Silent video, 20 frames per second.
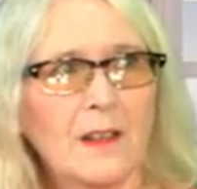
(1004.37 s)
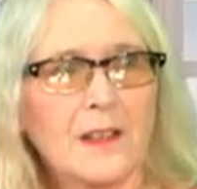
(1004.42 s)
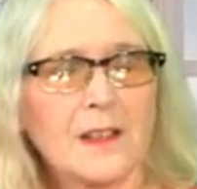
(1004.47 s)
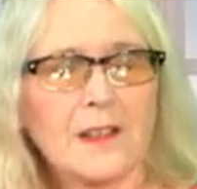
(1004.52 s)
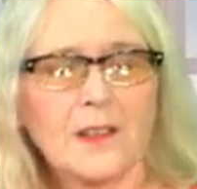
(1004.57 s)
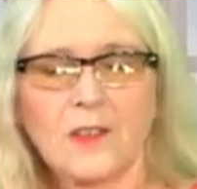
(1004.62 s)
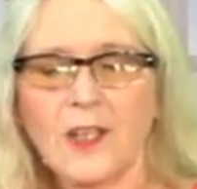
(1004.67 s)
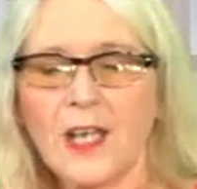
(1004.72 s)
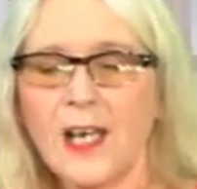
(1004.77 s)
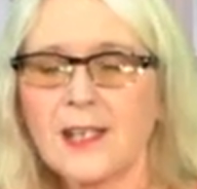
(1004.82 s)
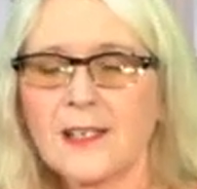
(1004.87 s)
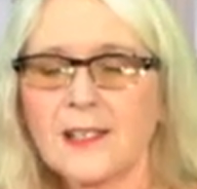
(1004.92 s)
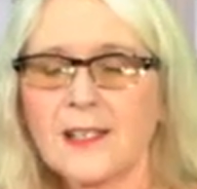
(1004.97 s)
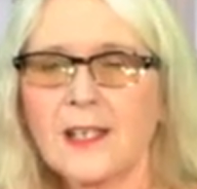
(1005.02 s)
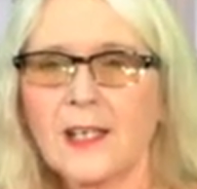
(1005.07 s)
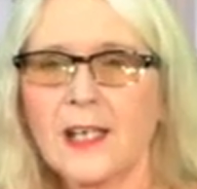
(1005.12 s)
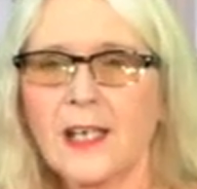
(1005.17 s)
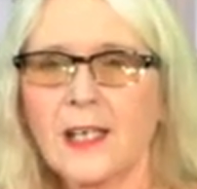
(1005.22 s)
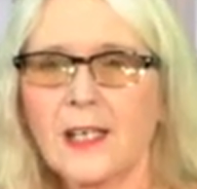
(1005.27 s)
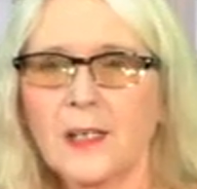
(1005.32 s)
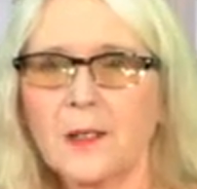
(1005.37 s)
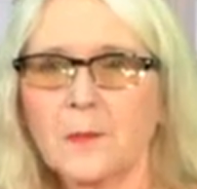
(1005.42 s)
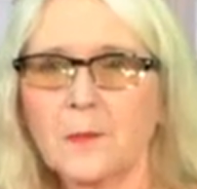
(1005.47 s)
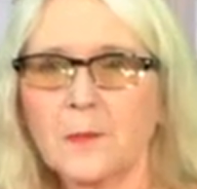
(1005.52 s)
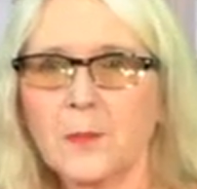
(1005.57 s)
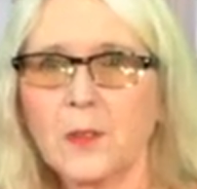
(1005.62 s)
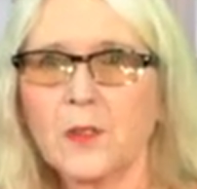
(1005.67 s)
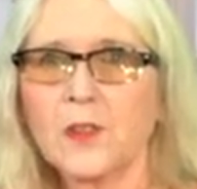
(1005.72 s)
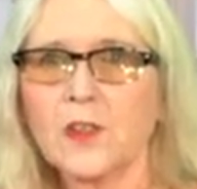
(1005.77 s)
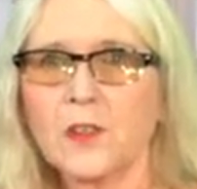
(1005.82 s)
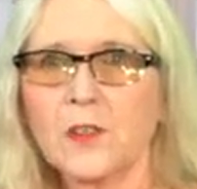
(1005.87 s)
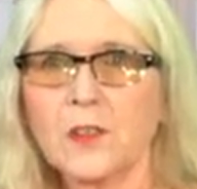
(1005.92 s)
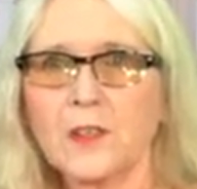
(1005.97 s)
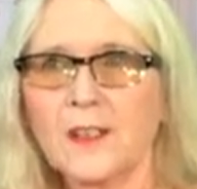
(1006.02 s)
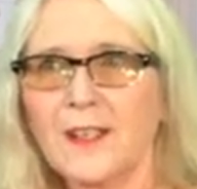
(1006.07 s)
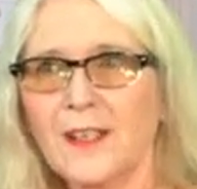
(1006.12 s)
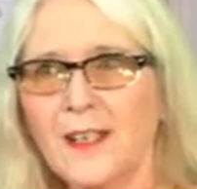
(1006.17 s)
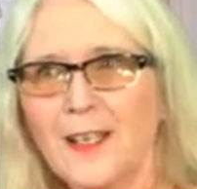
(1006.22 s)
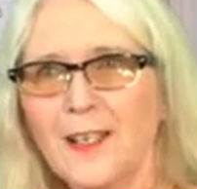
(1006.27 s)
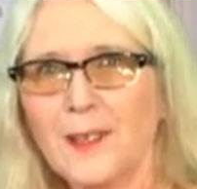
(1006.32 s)
So that's like put
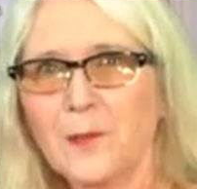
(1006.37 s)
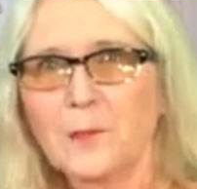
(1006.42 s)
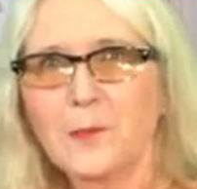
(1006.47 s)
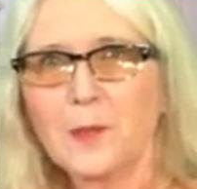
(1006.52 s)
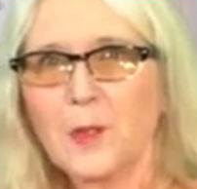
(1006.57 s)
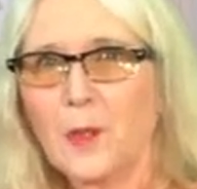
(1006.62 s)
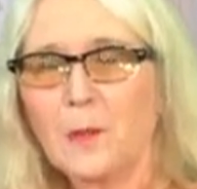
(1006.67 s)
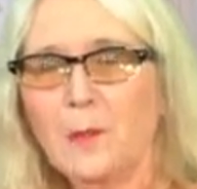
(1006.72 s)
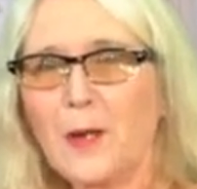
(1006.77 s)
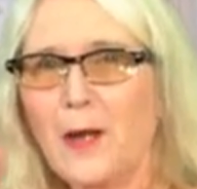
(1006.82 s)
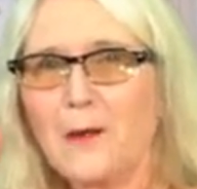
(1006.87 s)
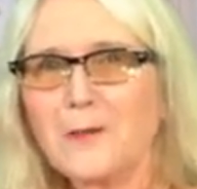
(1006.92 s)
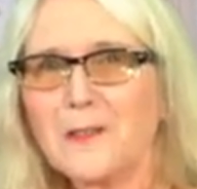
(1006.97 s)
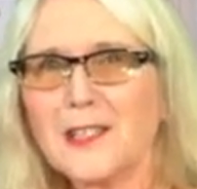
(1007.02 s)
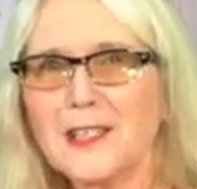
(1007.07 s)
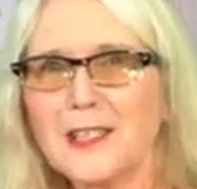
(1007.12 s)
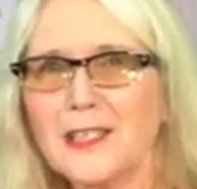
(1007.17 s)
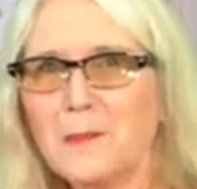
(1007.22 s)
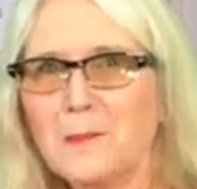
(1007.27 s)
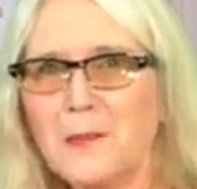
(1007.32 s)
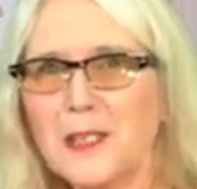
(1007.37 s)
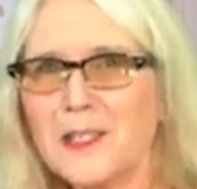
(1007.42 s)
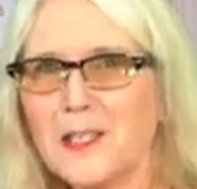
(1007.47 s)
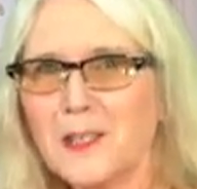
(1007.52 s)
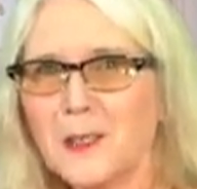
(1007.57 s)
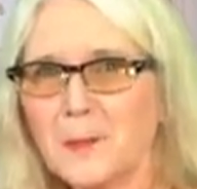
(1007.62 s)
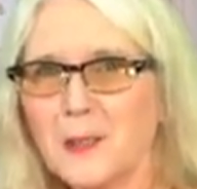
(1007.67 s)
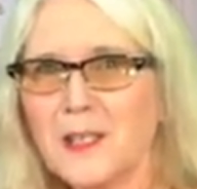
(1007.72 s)
a pound in the meter,